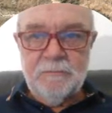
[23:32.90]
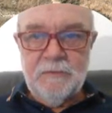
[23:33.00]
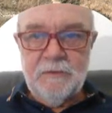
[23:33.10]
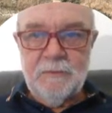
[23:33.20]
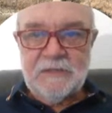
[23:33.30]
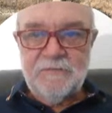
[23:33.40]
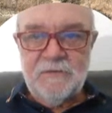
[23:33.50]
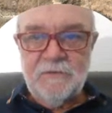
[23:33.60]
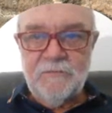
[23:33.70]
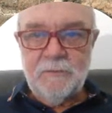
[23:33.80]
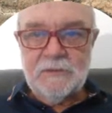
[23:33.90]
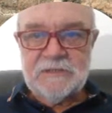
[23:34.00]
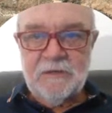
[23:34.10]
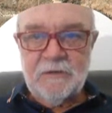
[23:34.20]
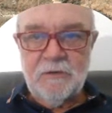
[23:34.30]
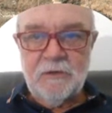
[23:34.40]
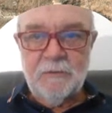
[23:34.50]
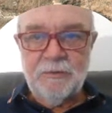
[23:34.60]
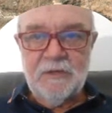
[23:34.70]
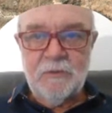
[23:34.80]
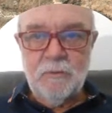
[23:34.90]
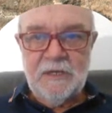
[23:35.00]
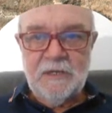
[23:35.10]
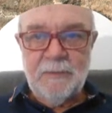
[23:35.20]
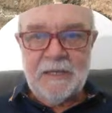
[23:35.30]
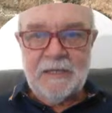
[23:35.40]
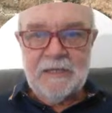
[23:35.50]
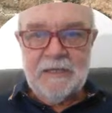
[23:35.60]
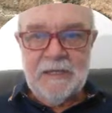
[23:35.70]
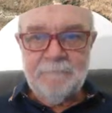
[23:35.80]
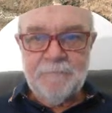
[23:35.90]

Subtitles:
best feel for what's going on. I bring the wind back in again,